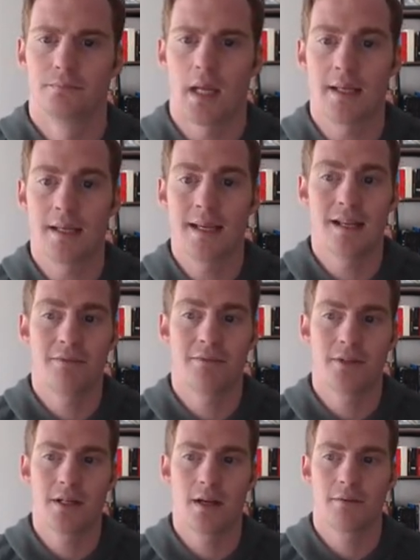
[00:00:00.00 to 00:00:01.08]
And again, if
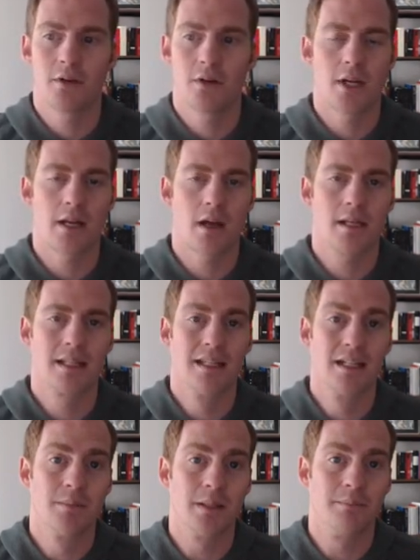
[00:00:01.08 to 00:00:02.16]
uh, if Notion AI is a
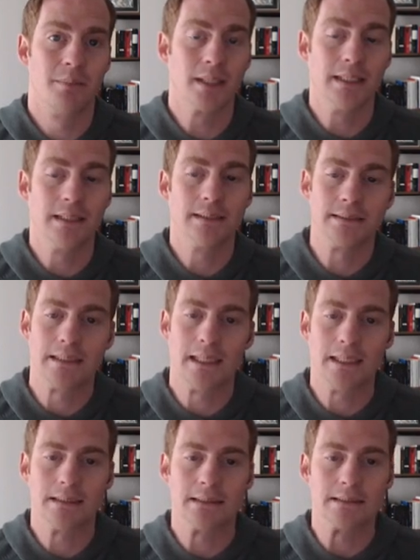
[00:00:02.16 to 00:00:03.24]
little bit buggy,
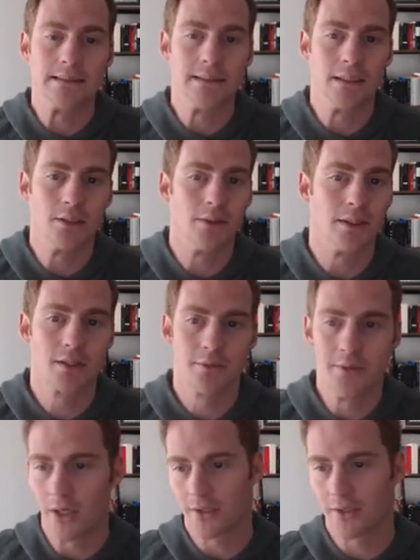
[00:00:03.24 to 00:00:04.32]
then you know, to
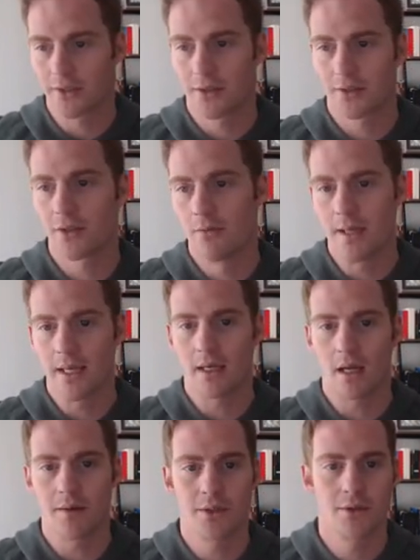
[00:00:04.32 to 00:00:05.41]
be honest, so be it.
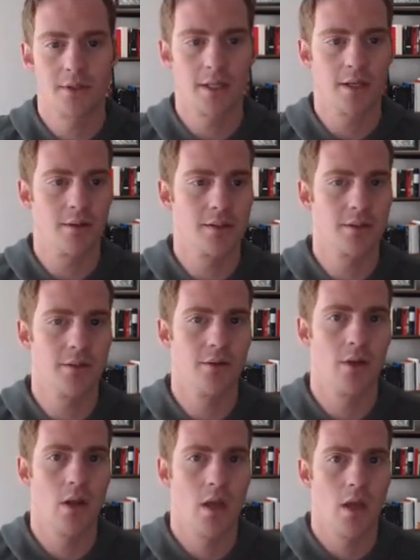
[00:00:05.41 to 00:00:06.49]
I'm sure they're going
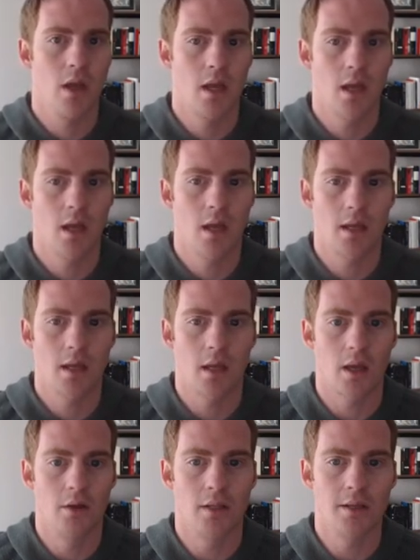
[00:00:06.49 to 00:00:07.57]
to uh,
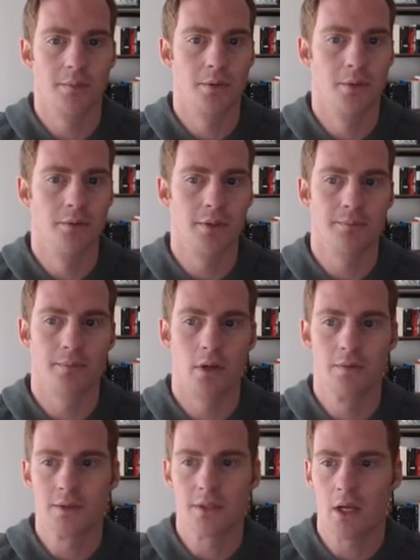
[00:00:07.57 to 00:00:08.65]
only improve it
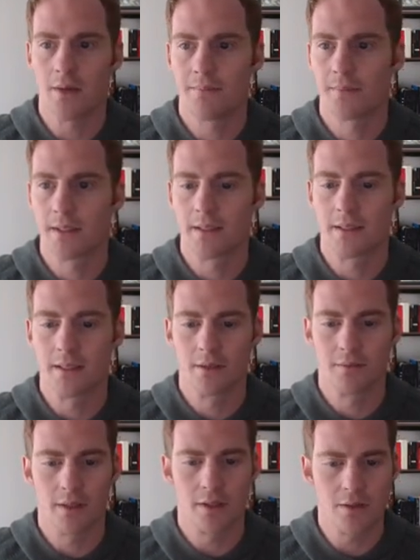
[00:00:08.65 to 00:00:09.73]
over time. This is still
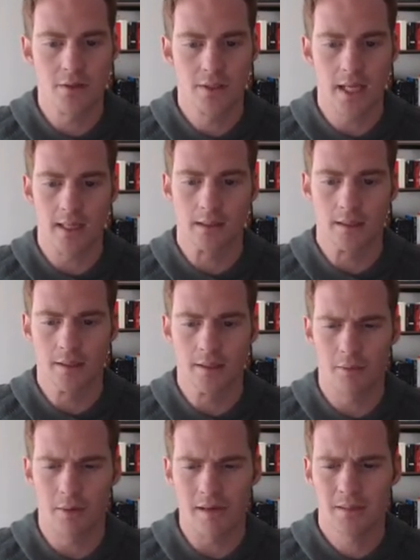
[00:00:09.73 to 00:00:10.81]
very new tech. There you go.
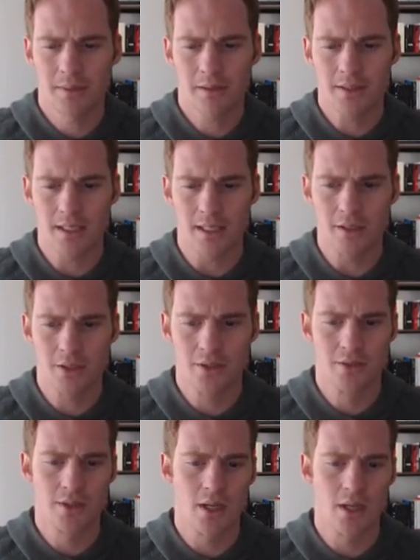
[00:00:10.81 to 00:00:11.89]
We're experiencing
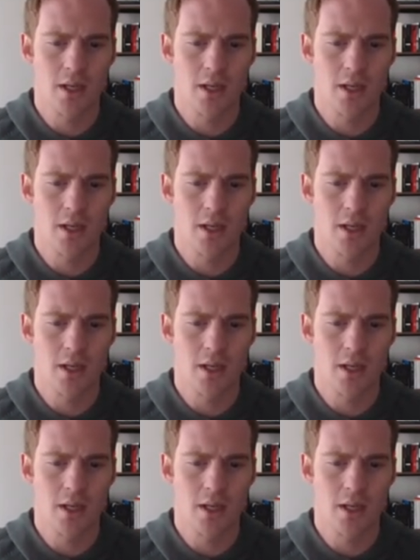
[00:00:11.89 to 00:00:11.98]
issues,